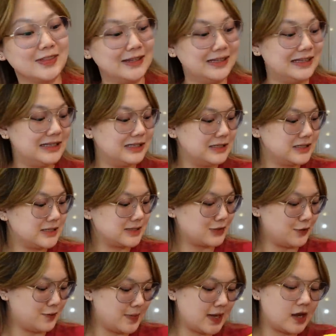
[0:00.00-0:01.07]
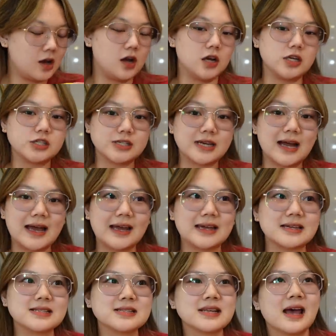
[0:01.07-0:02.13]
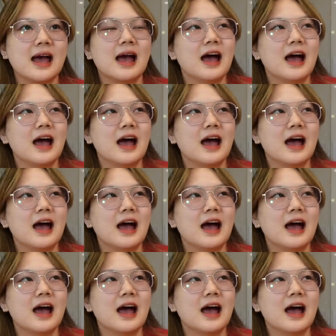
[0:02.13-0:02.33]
the least, oh my gosh, guys.